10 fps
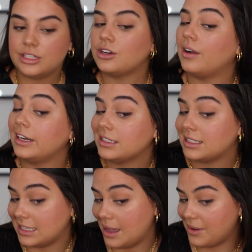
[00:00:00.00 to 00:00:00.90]
you know, I didn't
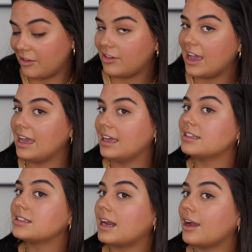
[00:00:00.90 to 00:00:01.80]
set my
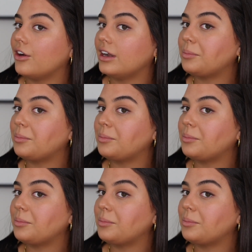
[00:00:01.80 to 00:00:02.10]
face and I already